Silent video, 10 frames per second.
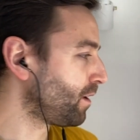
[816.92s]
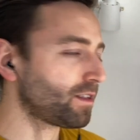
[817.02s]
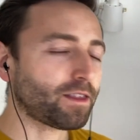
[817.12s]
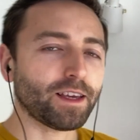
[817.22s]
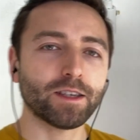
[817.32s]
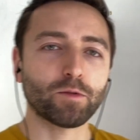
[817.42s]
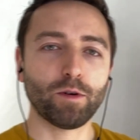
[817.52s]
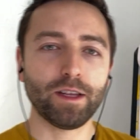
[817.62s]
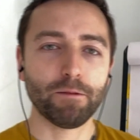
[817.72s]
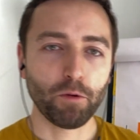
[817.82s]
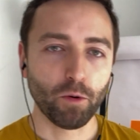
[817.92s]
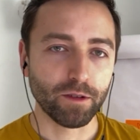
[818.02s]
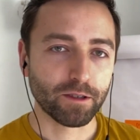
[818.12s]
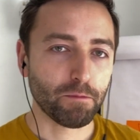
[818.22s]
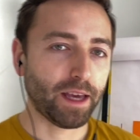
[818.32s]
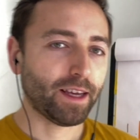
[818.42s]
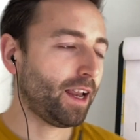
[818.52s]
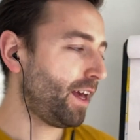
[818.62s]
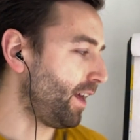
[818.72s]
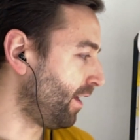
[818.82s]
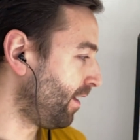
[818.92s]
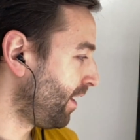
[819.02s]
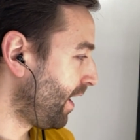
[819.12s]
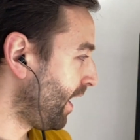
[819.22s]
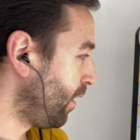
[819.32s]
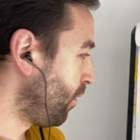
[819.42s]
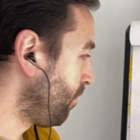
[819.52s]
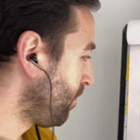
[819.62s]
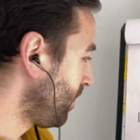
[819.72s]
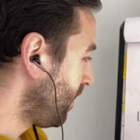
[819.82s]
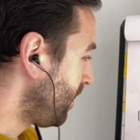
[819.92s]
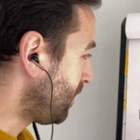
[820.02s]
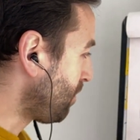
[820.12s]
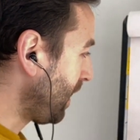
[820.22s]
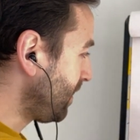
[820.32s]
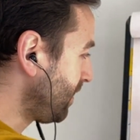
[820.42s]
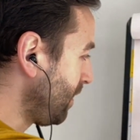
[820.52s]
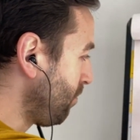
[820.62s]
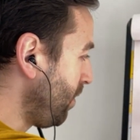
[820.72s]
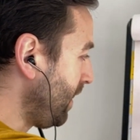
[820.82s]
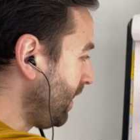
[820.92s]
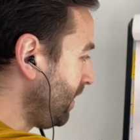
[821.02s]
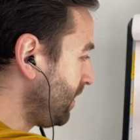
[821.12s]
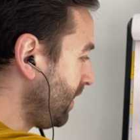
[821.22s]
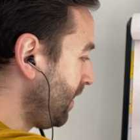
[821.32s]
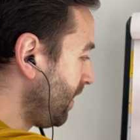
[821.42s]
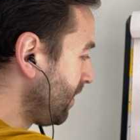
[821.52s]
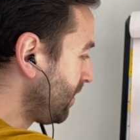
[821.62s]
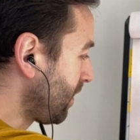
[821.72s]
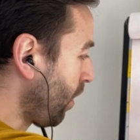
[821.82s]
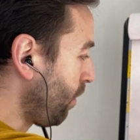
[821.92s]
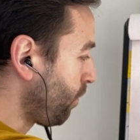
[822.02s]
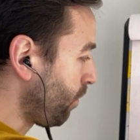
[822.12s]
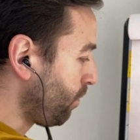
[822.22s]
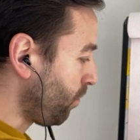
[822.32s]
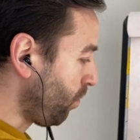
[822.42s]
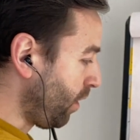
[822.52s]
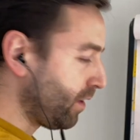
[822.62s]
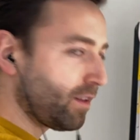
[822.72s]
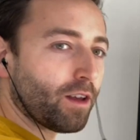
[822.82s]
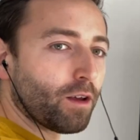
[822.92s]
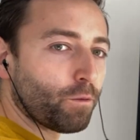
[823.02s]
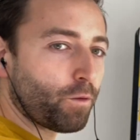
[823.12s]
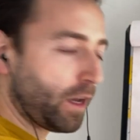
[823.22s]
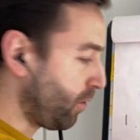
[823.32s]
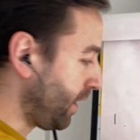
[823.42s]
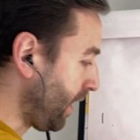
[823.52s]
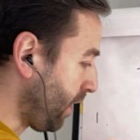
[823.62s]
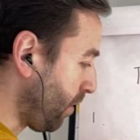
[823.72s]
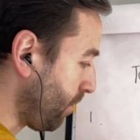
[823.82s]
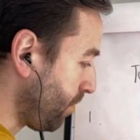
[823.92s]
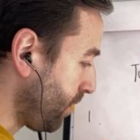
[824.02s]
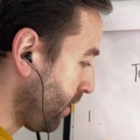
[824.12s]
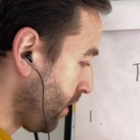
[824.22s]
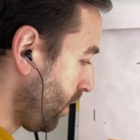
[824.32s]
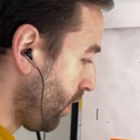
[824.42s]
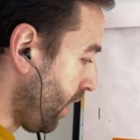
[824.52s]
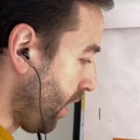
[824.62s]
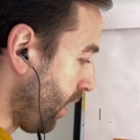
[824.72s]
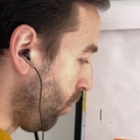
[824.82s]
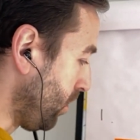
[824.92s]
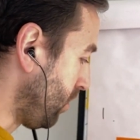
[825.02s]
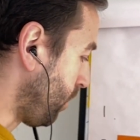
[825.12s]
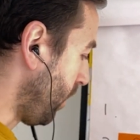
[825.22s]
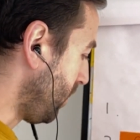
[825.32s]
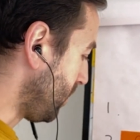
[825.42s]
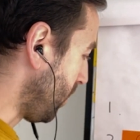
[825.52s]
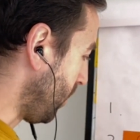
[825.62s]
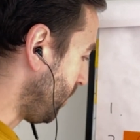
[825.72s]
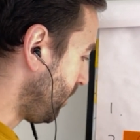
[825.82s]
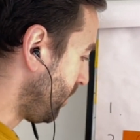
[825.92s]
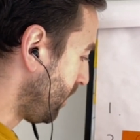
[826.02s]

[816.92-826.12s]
Because I think it's really important to make clear how this makes it seem really easy to go from figuring out what you should focus on,